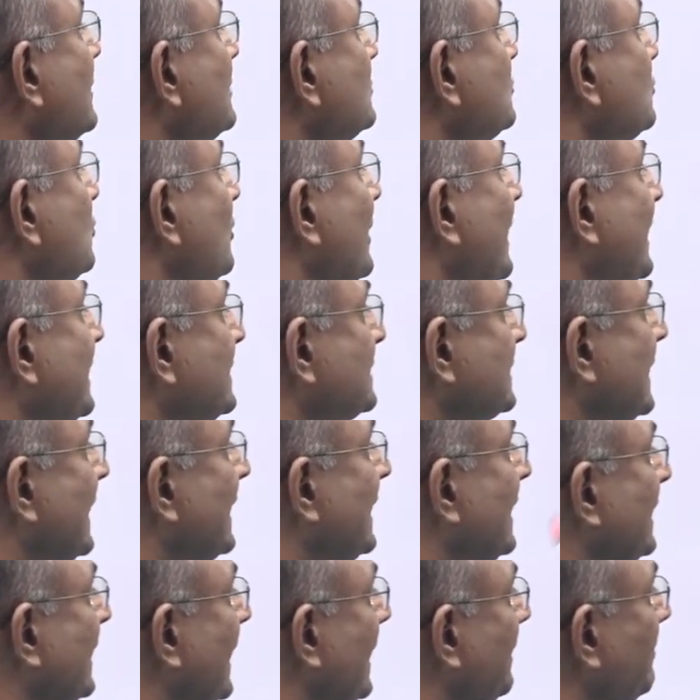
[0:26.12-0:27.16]
So let us get
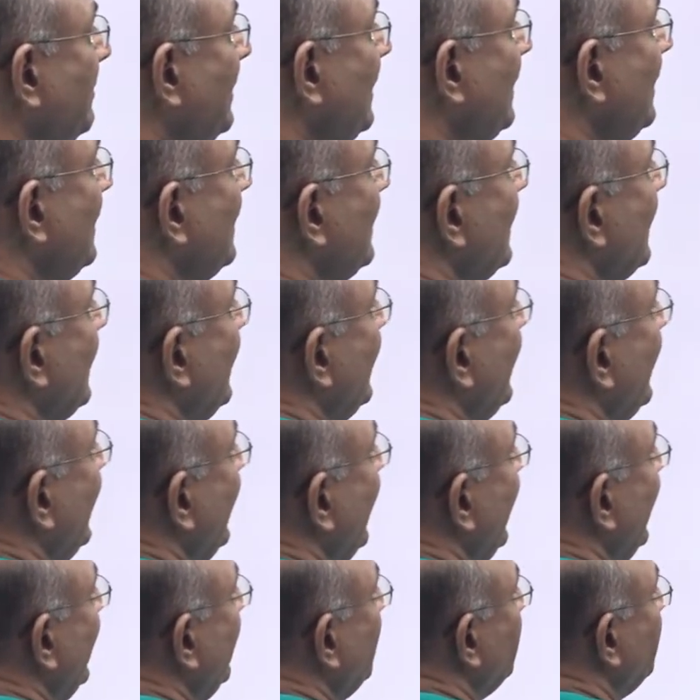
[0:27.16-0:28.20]
a table
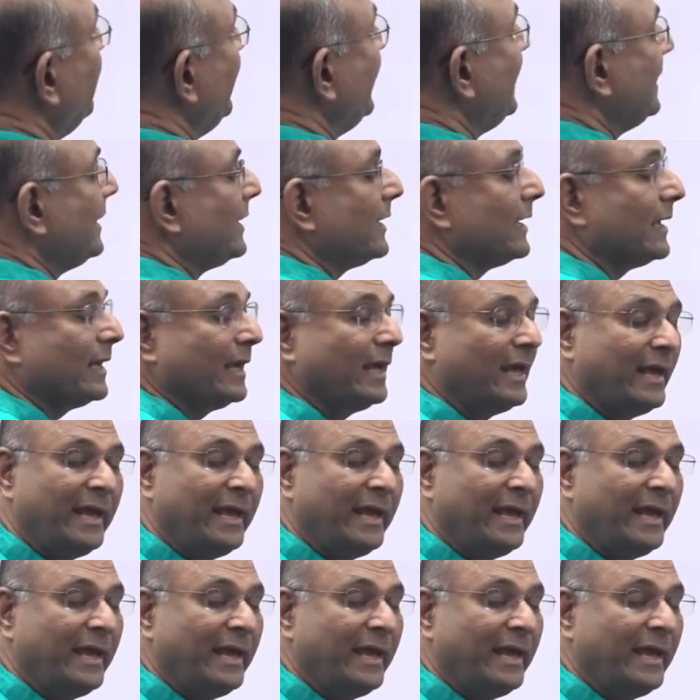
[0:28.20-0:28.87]
A, B.